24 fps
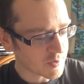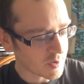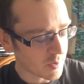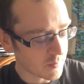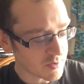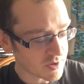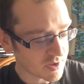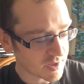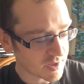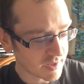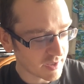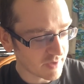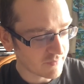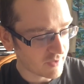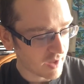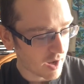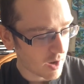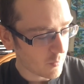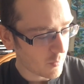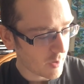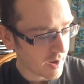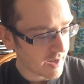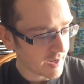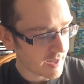So I'm just going to give
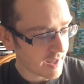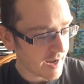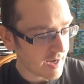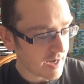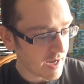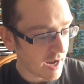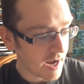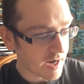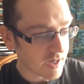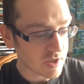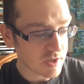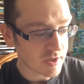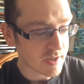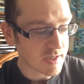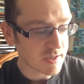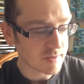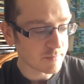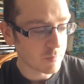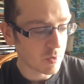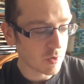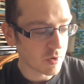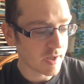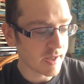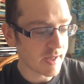that away again. Actually, this
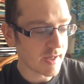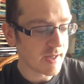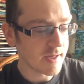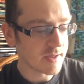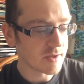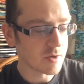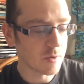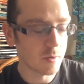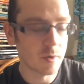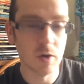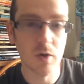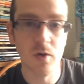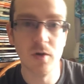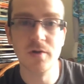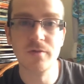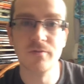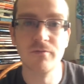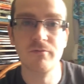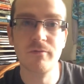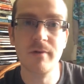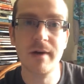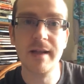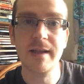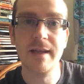book here, so it looks
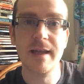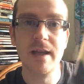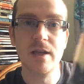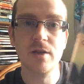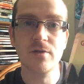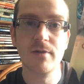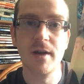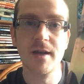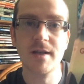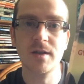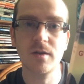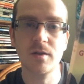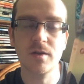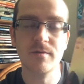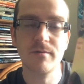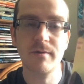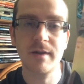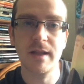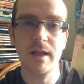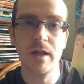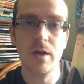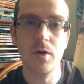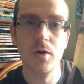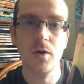really interesting, looks
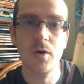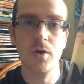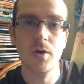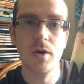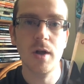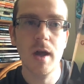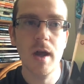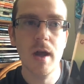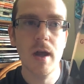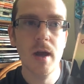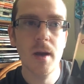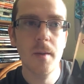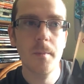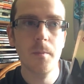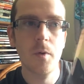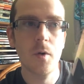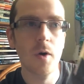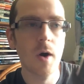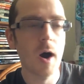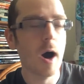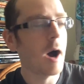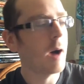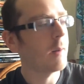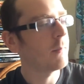really good,
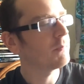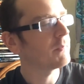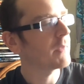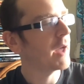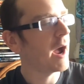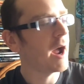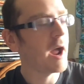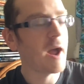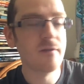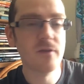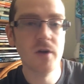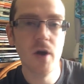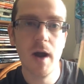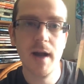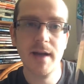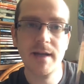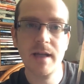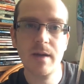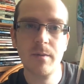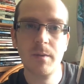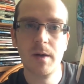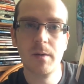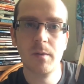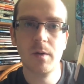but I have no
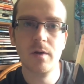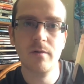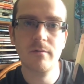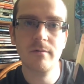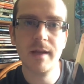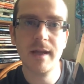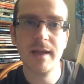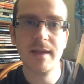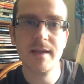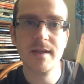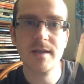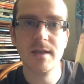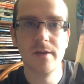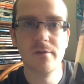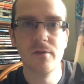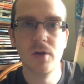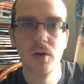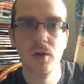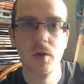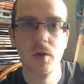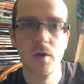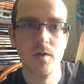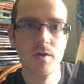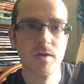idea when I'm going to read this. I've
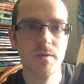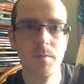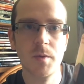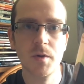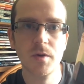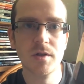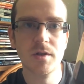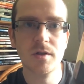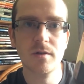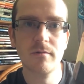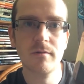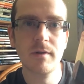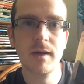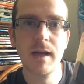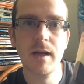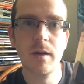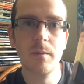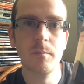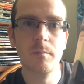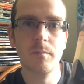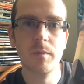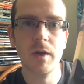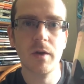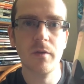got loads of books to read,
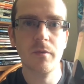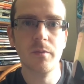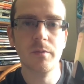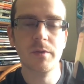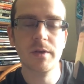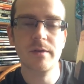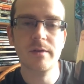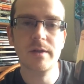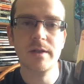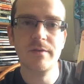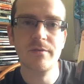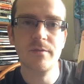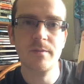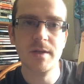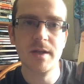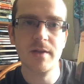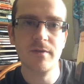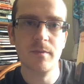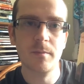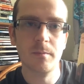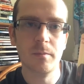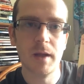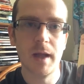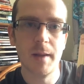you know, from
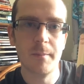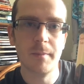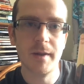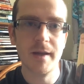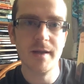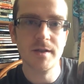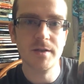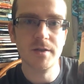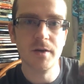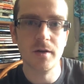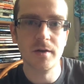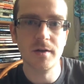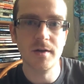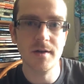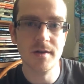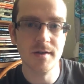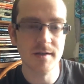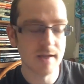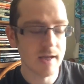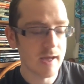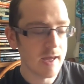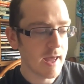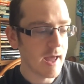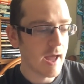different plant-based
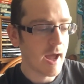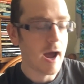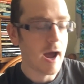doctors.